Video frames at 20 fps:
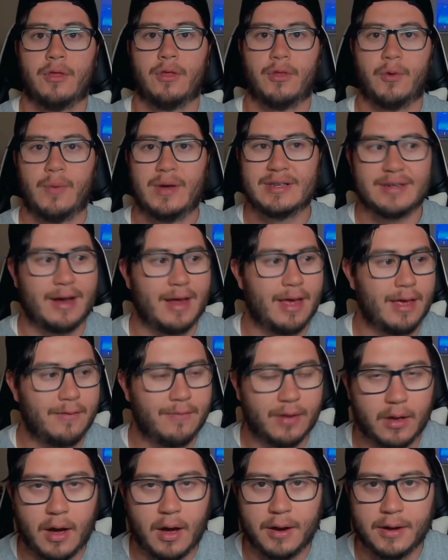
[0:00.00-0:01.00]
The reason I
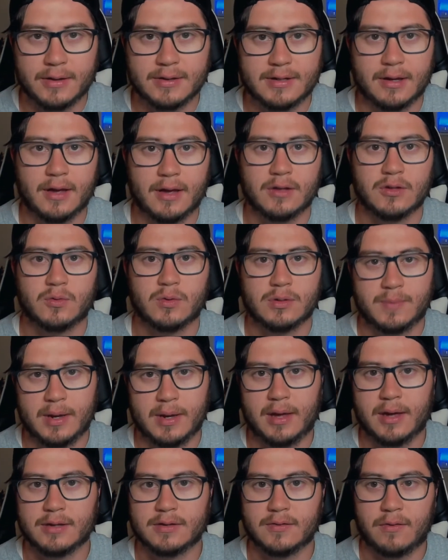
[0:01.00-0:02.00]
even got into guns was
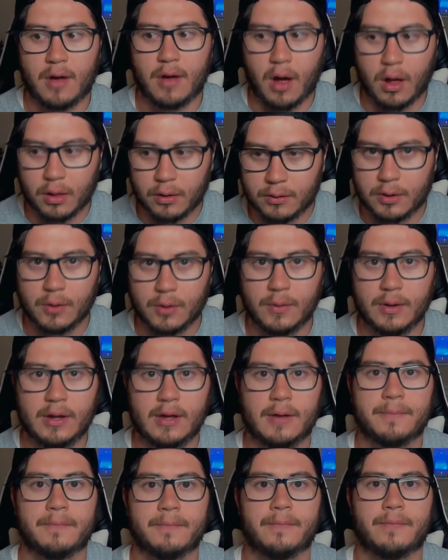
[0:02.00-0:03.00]
because of Call of
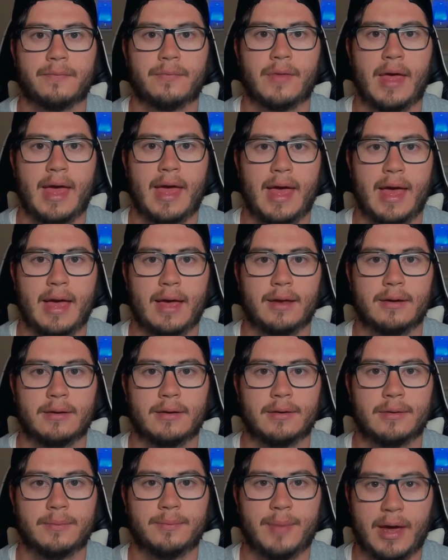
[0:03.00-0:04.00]
Duty
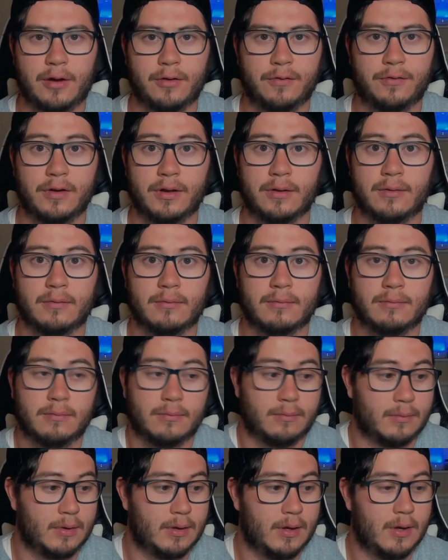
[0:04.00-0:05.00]
and Battlefield.
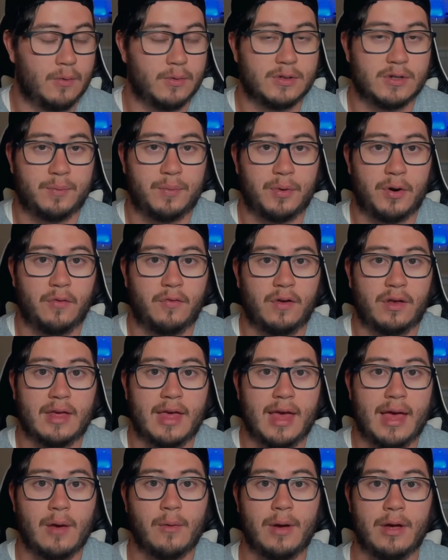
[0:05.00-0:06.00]
It was the perfect
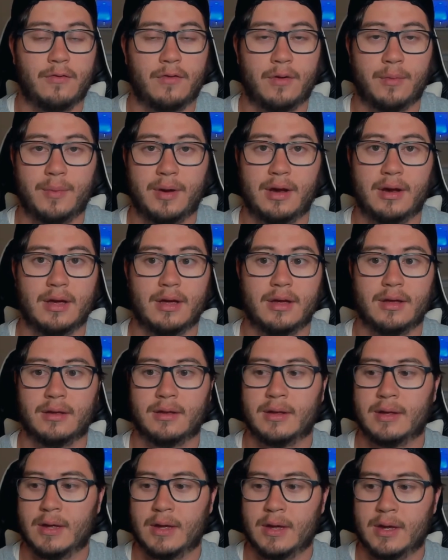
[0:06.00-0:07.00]
gateway for me to
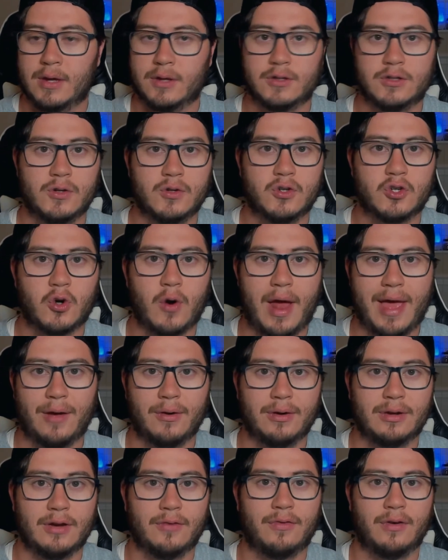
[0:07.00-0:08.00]
try
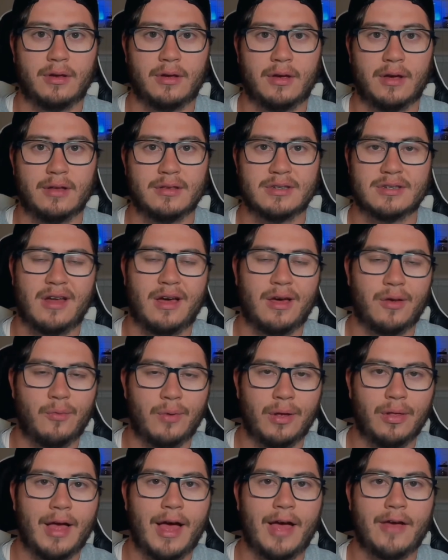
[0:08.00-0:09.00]
out different guns, not in
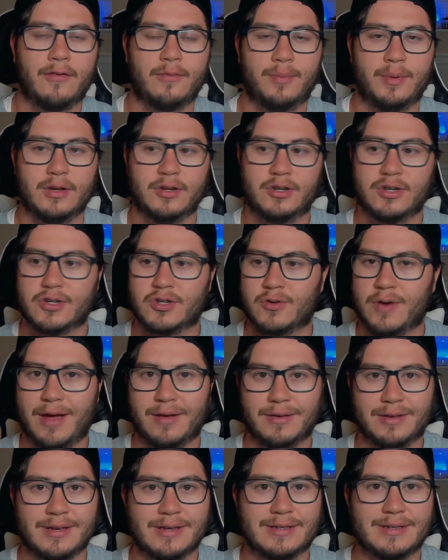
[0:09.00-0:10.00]
real life, but just try
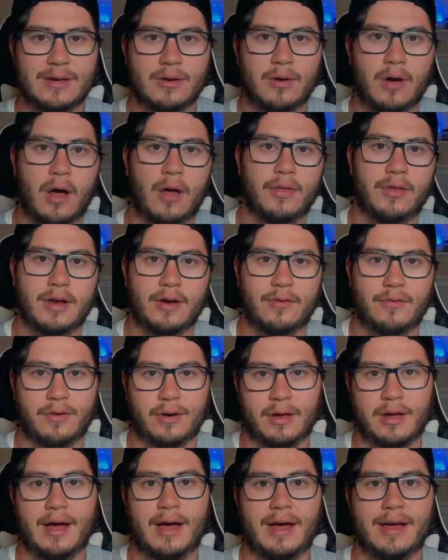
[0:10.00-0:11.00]
out to see all the
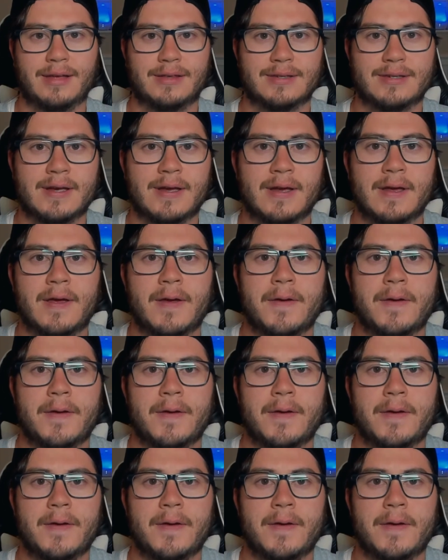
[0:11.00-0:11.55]
different kinds.